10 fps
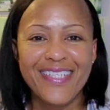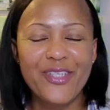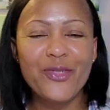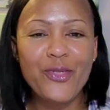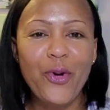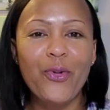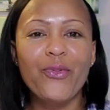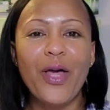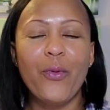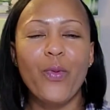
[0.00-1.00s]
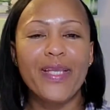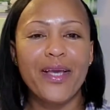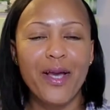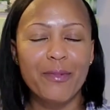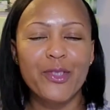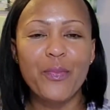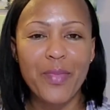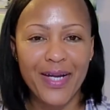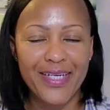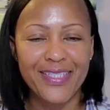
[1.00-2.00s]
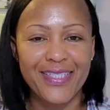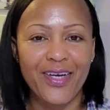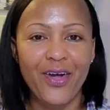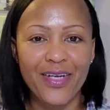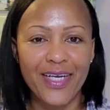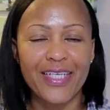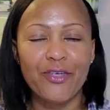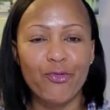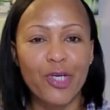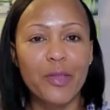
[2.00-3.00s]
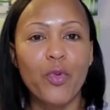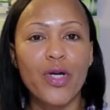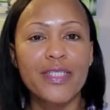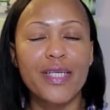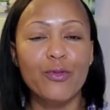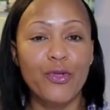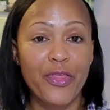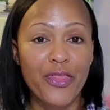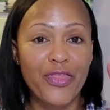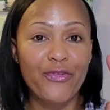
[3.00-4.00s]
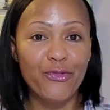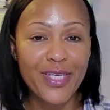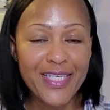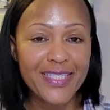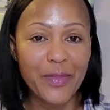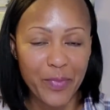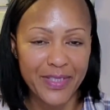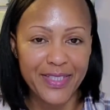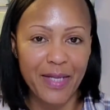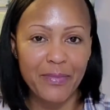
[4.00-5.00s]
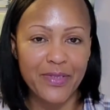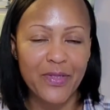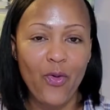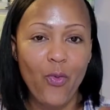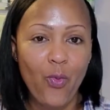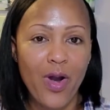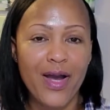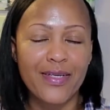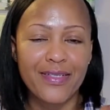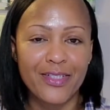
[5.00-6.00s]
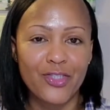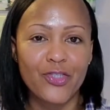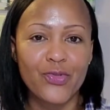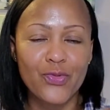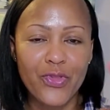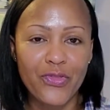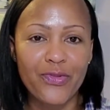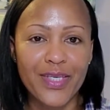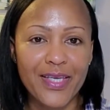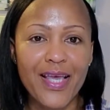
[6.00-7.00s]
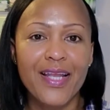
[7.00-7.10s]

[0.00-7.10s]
Did you know that when it comes to marketing online, it really boils down to three simple steps? One, two, three.